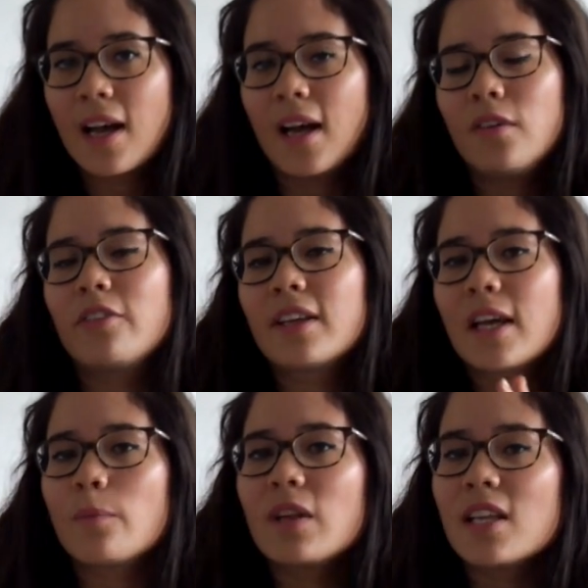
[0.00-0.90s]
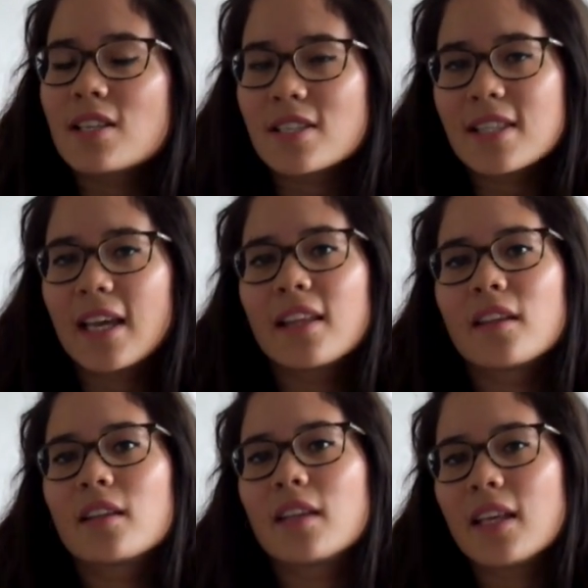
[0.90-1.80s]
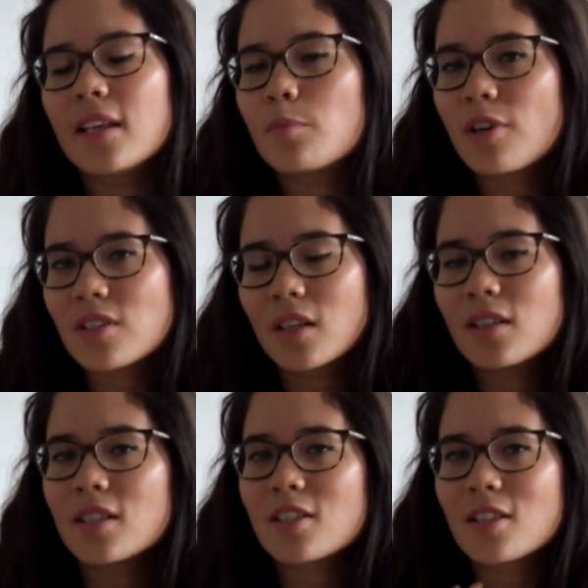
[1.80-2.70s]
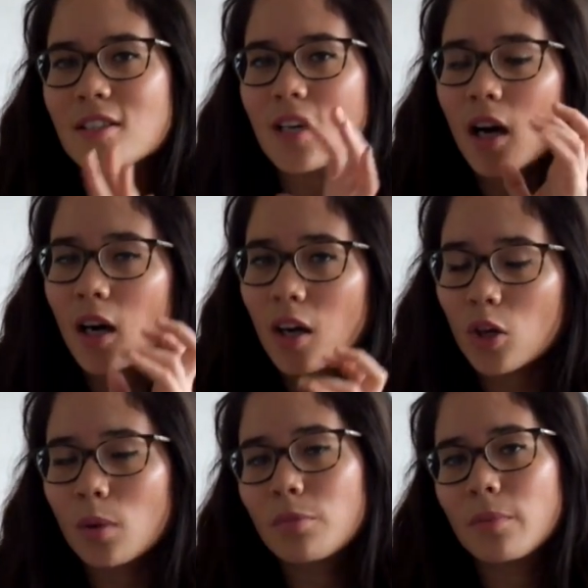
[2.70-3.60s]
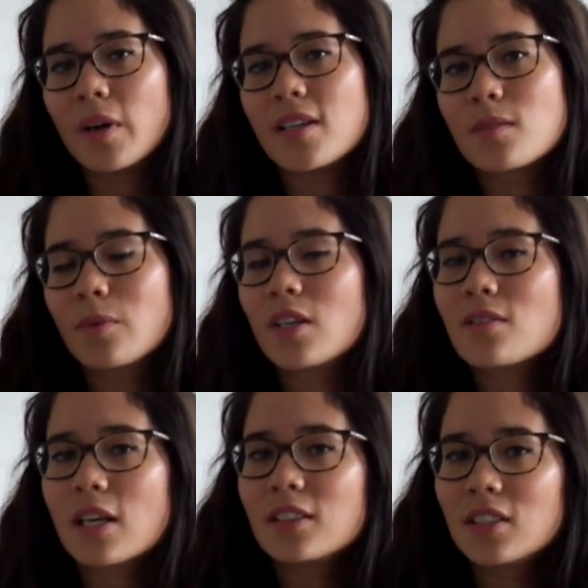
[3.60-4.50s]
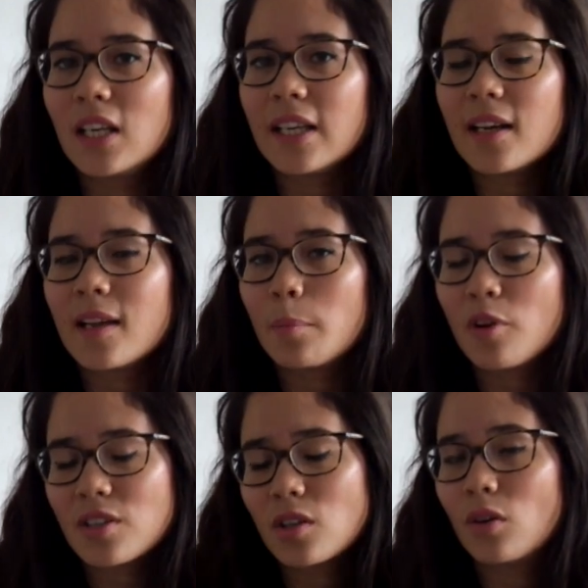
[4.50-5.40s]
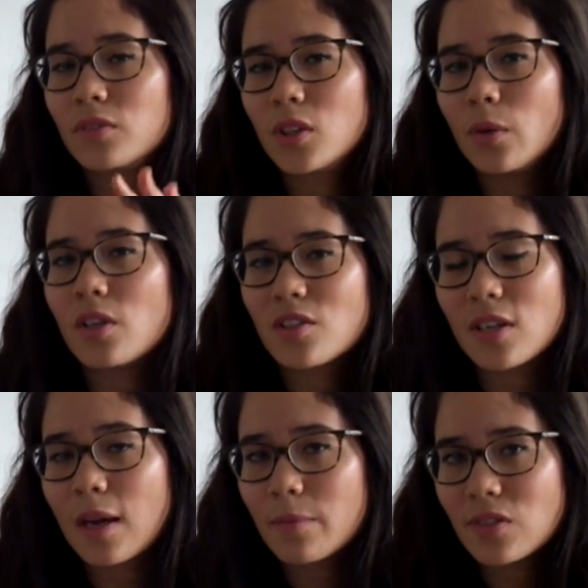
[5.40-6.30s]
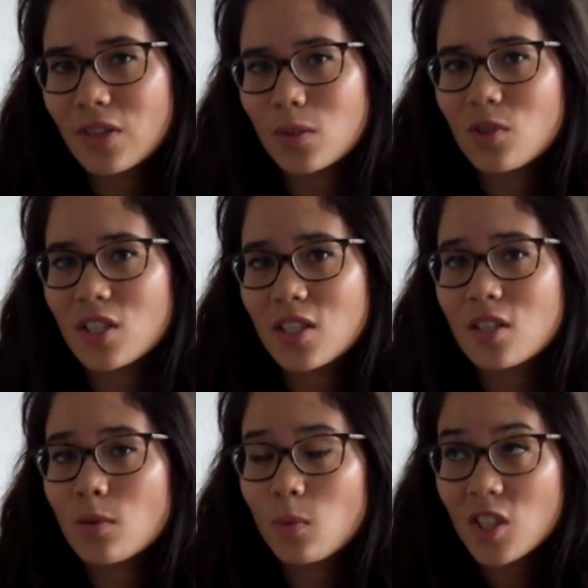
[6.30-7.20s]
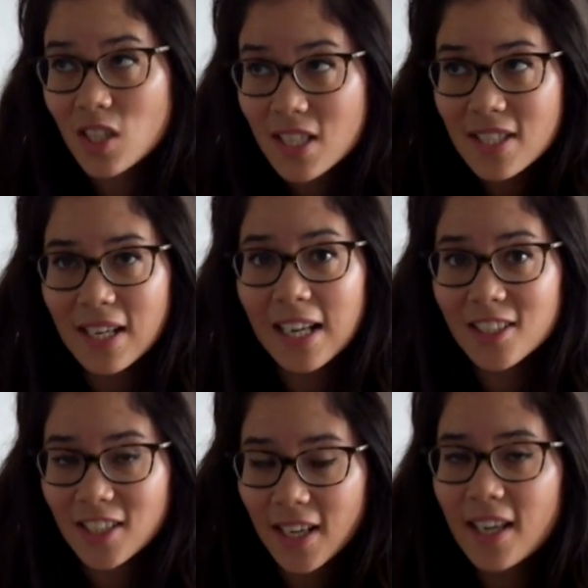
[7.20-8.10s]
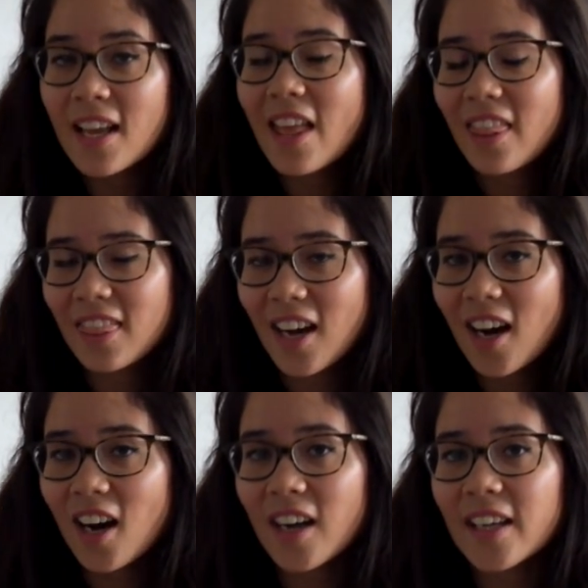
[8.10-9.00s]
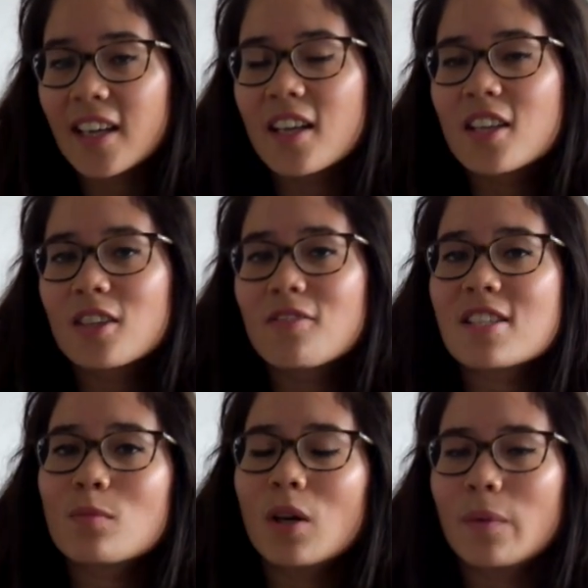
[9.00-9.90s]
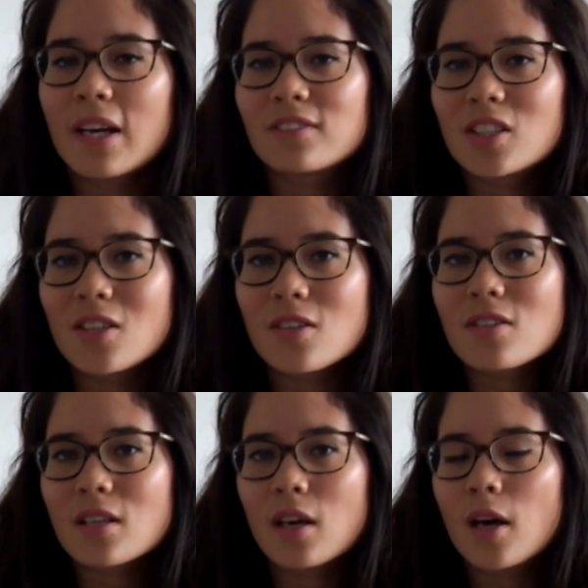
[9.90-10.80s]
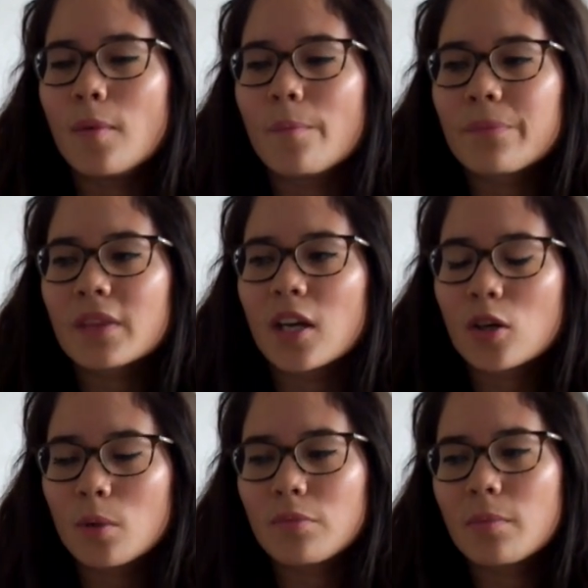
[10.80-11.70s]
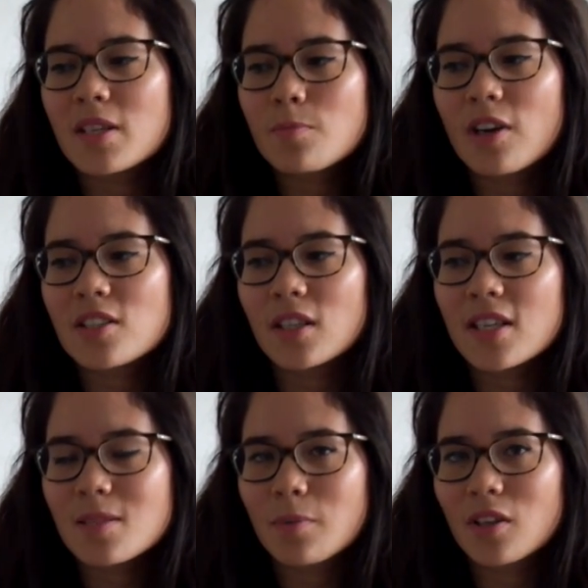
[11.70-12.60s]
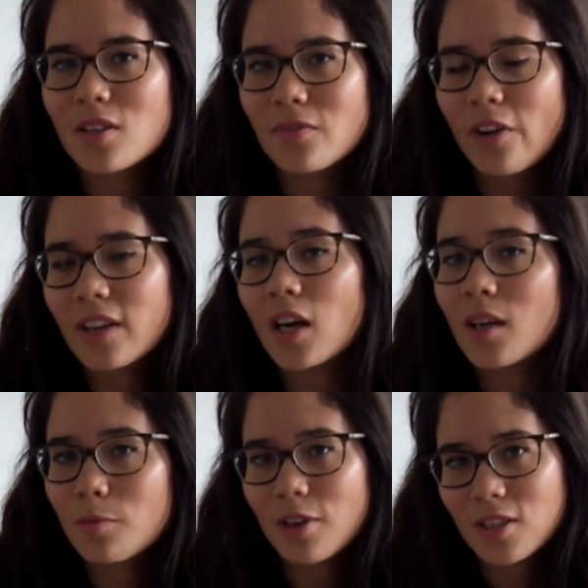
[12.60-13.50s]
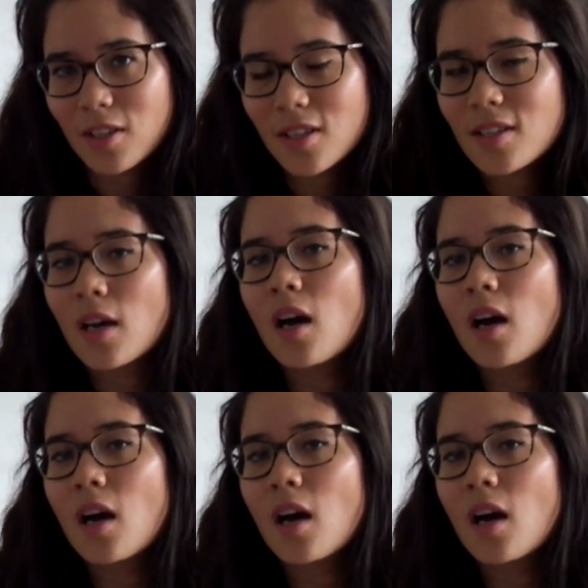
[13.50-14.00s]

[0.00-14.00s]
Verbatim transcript: However, again, we need to say that the pressure conditions are a compromise. We use actually a pressure of 200 atmospheres, which, is, which isn't actually that high. The reason why we have to use um, a compromised pressure is because very high pressures